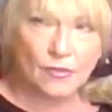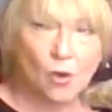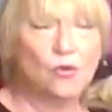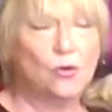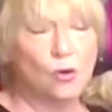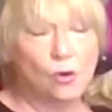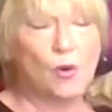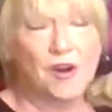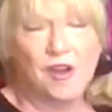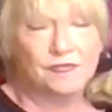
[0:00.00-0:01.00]
or
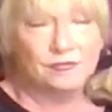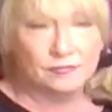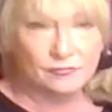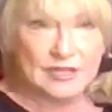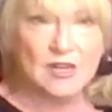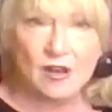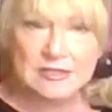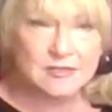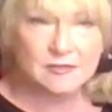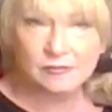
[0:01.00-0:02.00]
what I've
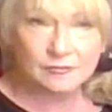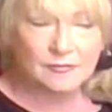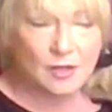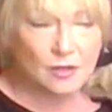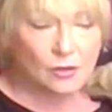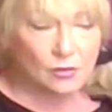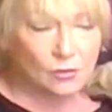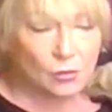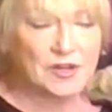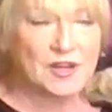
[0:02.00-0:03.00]
realized
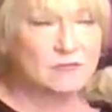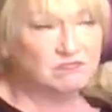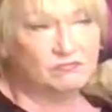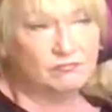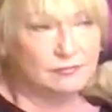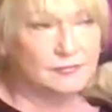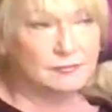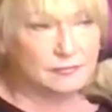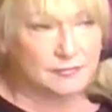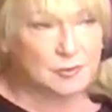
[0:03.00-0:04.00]
when I
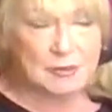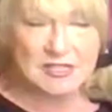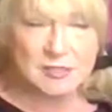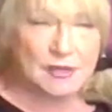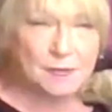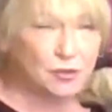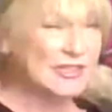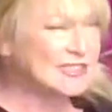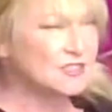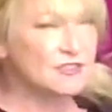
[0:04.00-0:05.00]
speak to people,
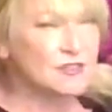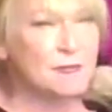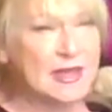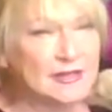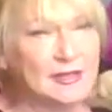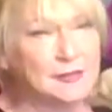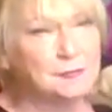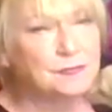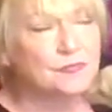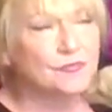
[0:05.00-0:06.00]
listen to them mainly,
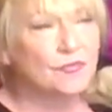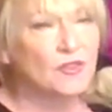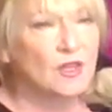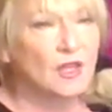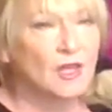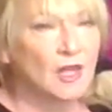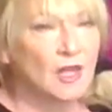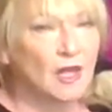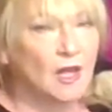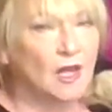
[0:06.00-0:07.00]

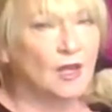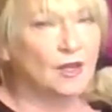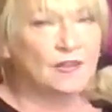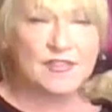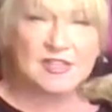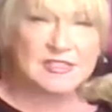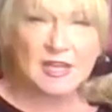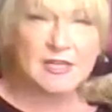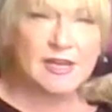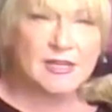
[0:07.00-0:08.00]
if they're
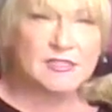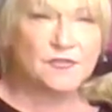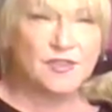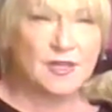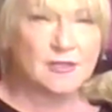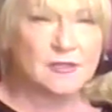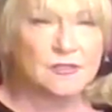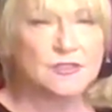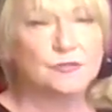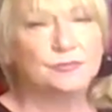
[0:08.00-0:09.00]
saying negative
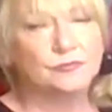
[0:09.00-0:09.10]
things,